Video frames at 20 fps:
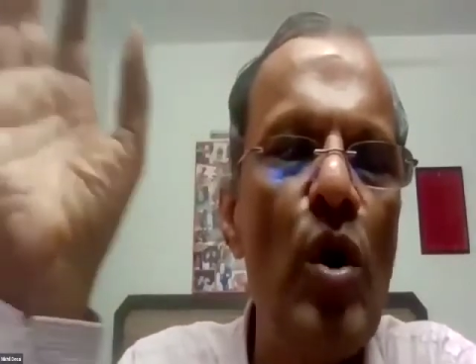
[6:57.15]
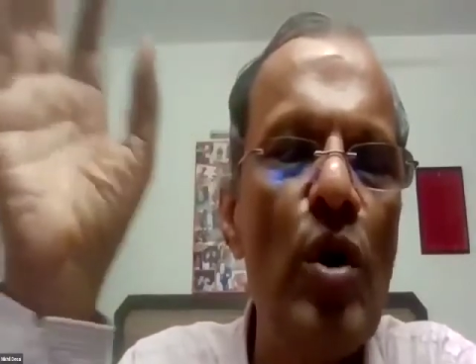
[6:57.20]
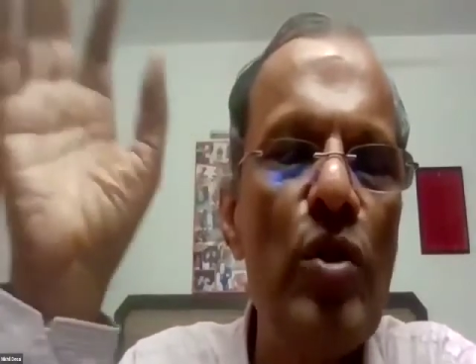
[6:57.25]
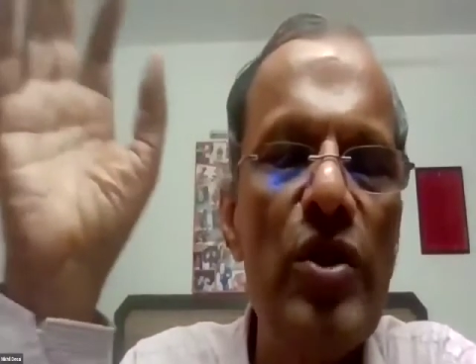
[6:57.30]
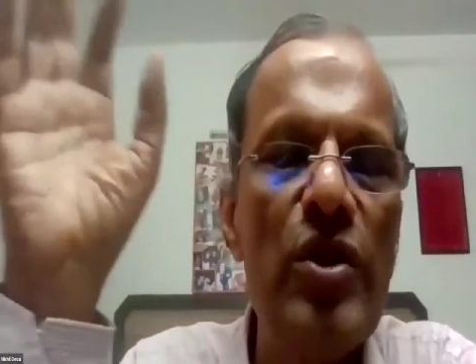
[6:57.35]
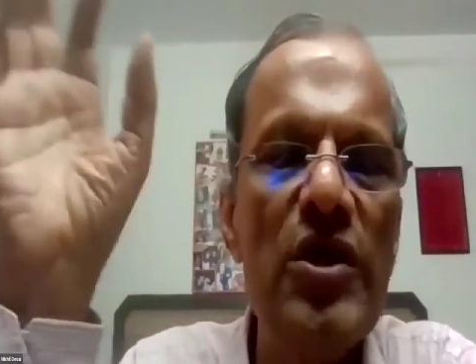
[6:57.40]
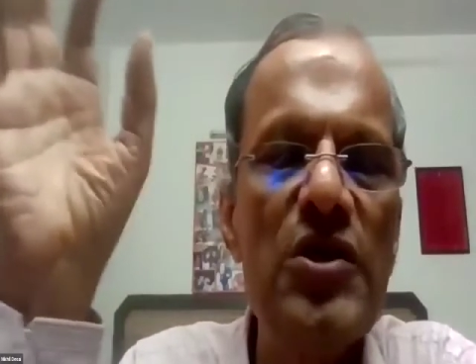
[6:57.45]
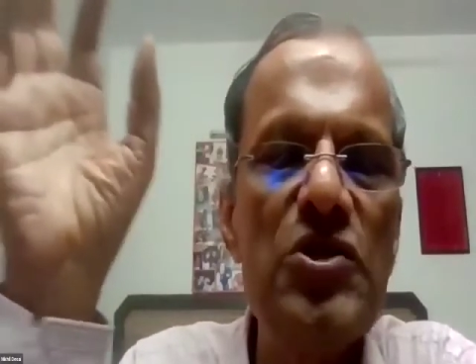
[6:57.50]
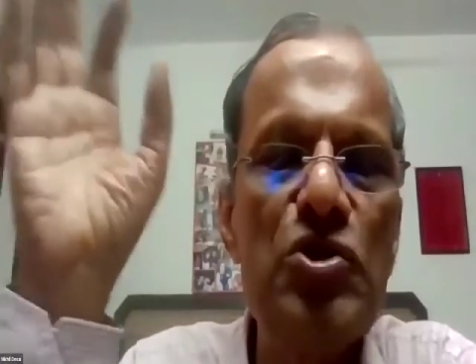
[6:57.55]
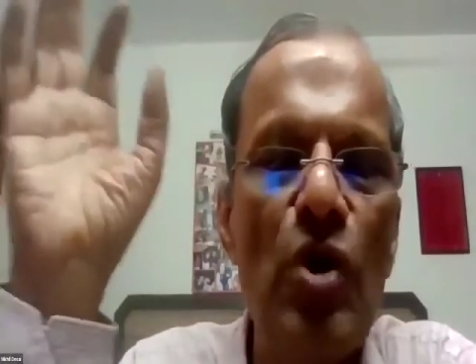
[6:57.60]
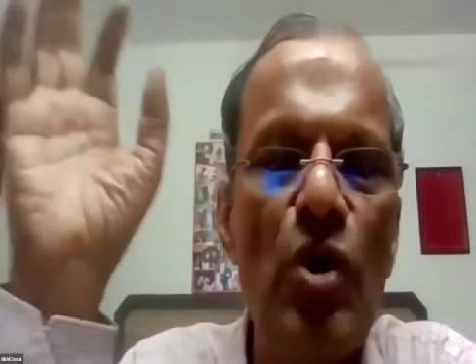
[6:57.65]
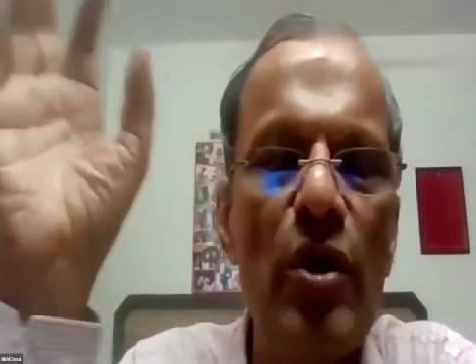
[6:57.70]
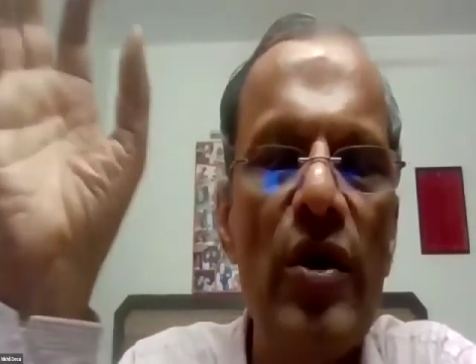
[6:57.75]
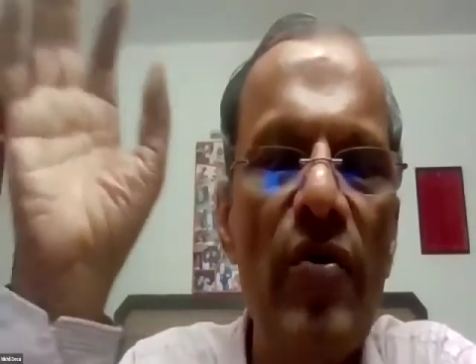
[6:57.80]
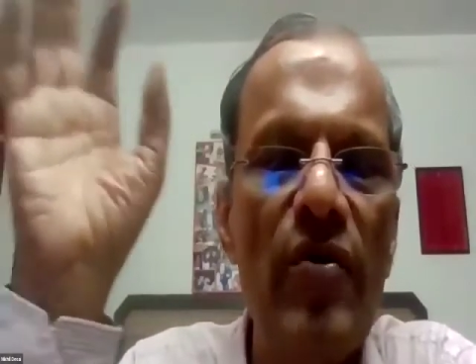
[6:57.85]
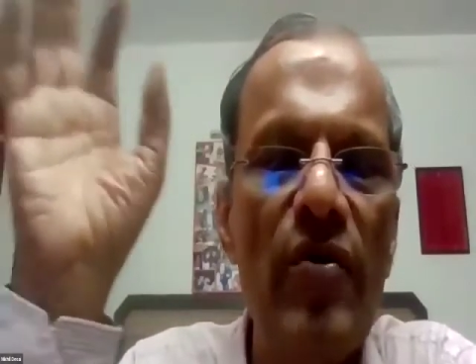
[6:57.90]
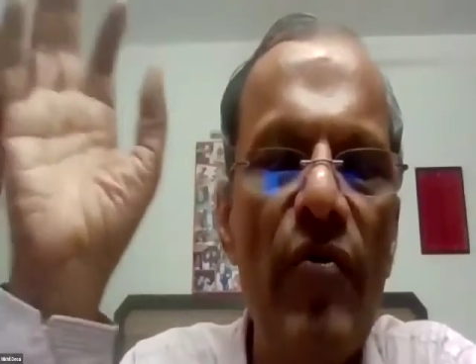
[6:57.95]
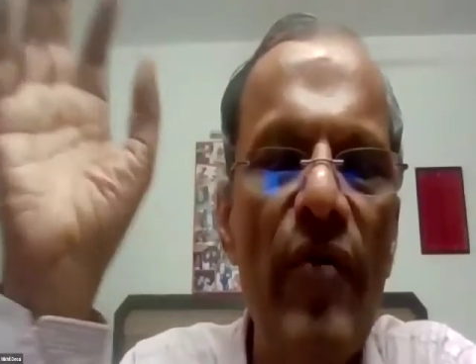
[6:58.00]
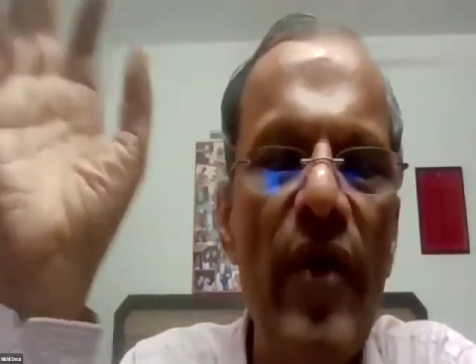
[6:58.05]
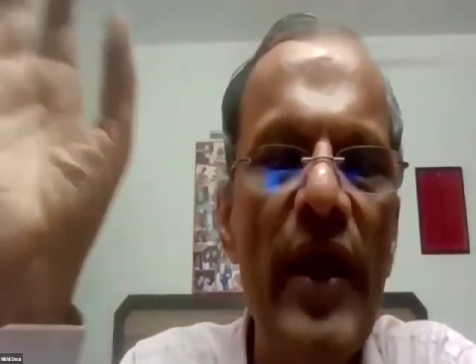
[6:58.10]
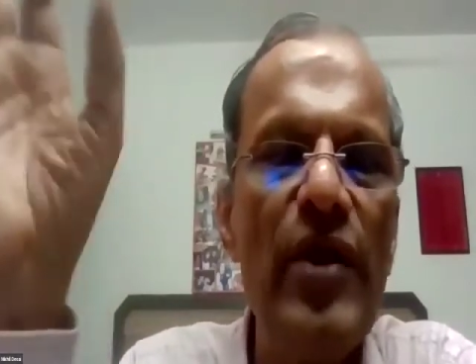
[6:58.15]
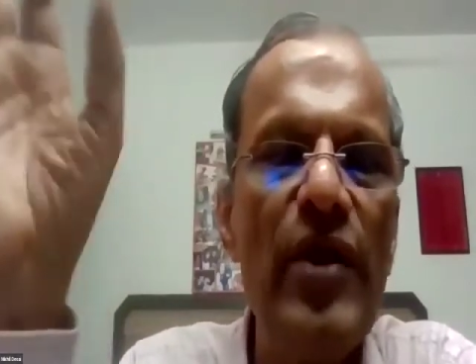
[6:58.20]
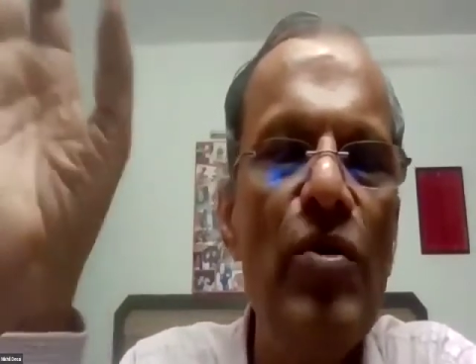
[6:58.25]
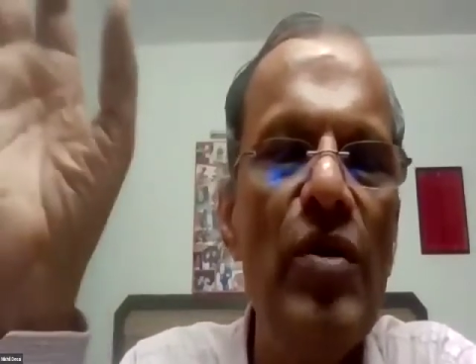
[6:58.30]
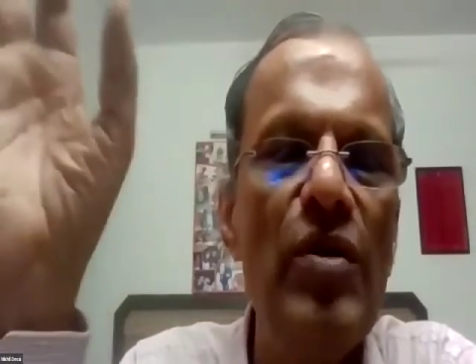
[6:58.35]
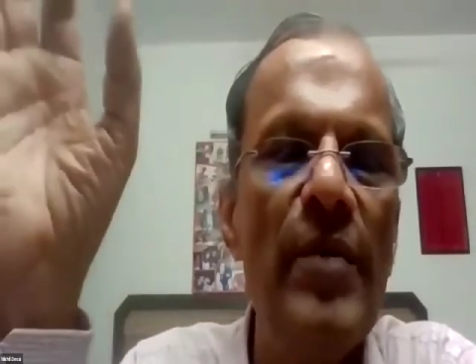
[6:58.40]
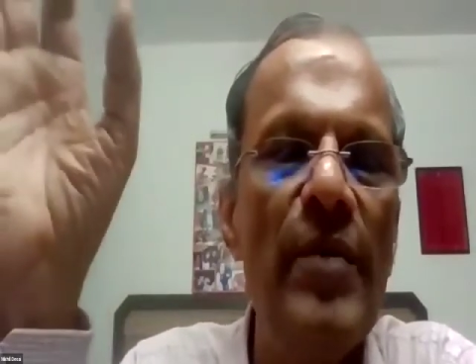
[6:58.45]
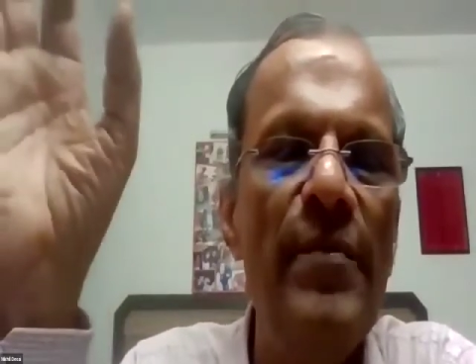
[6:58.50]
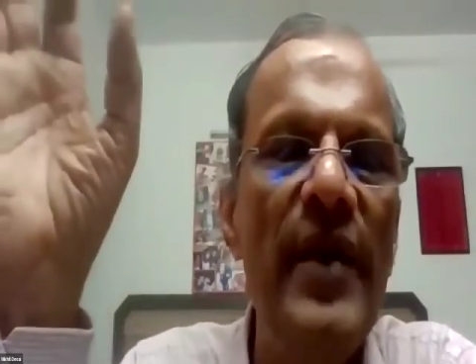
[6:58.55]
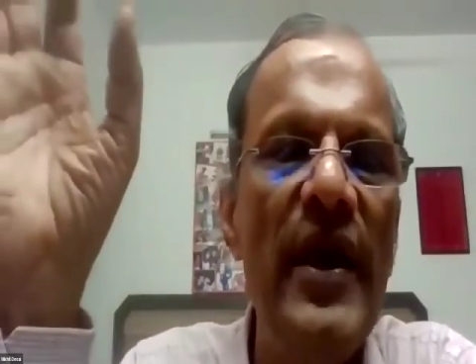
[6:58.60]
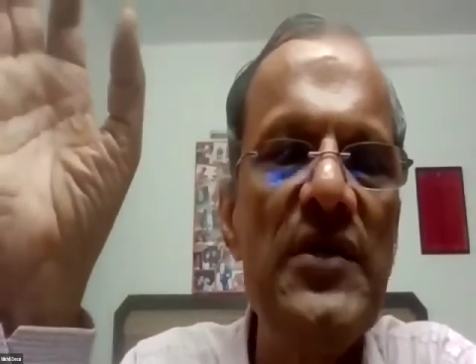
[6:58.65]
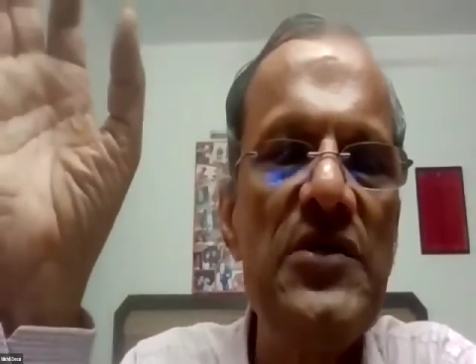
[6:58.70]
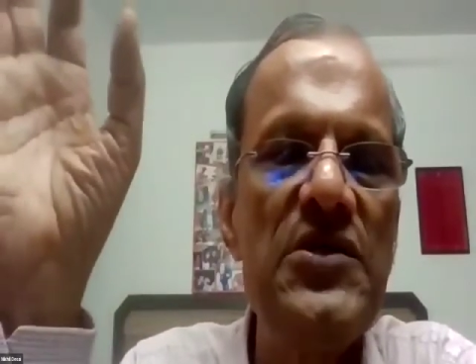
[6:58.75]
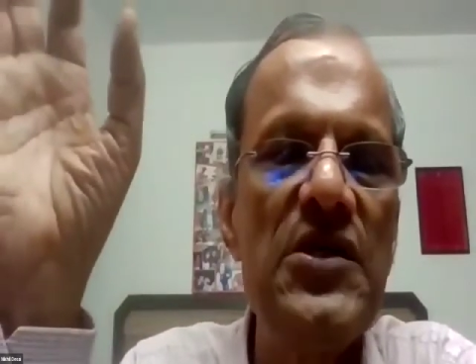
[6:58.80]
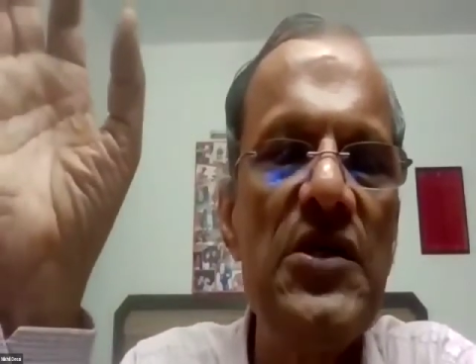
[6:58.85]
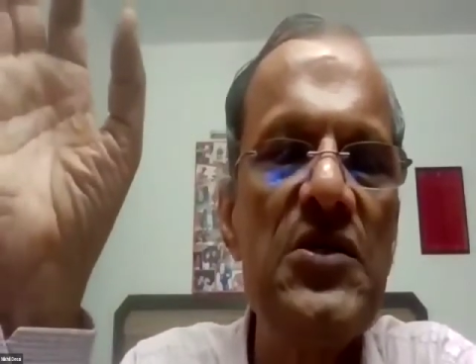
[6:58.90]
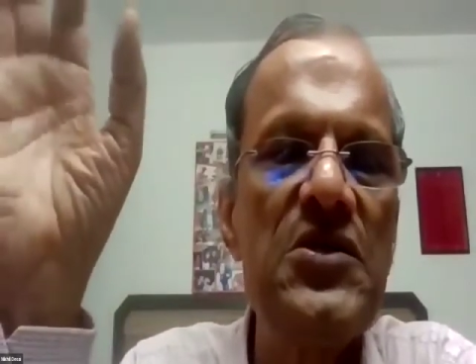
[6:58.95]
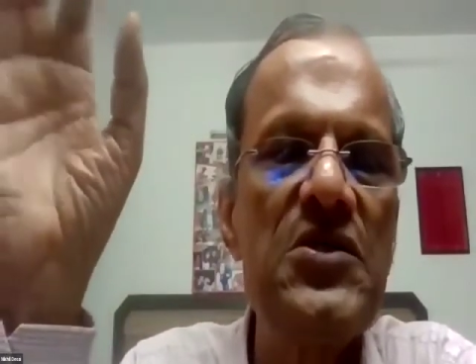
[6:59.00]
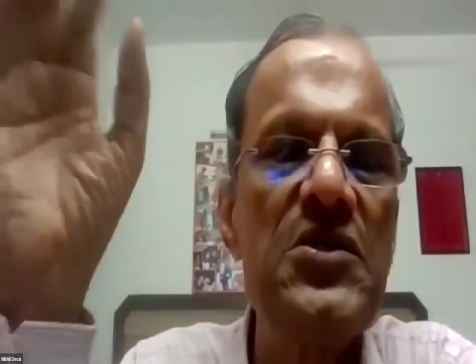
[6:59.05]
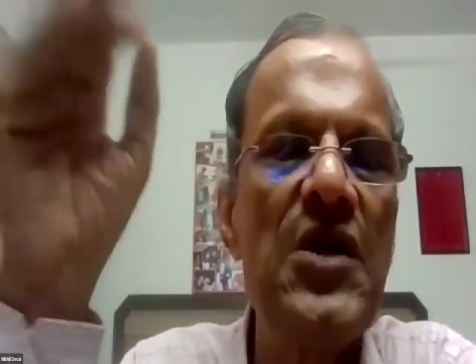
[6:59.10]
on this on a regular
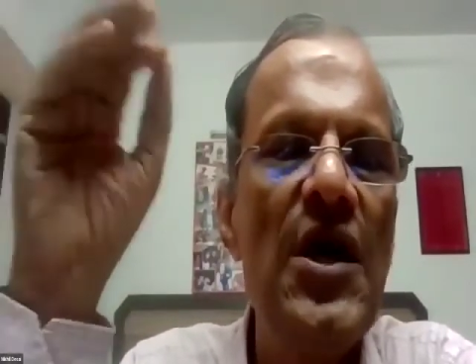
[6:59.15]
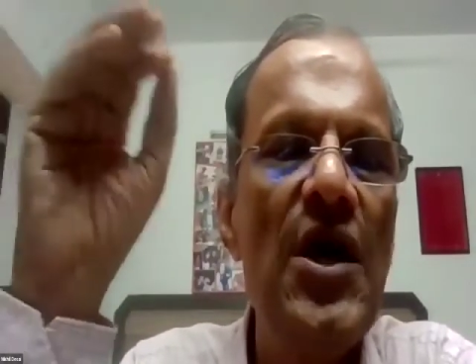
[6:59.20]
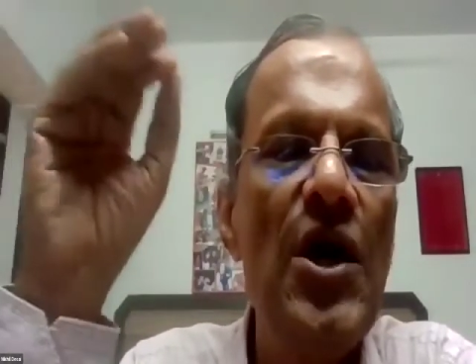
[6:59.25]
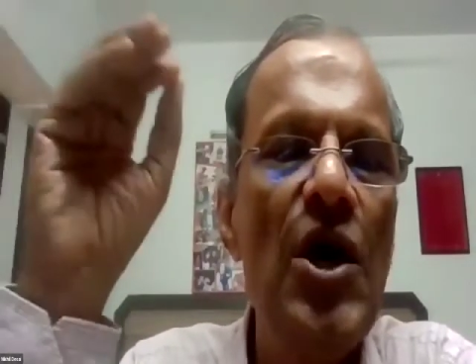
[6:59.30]
basis.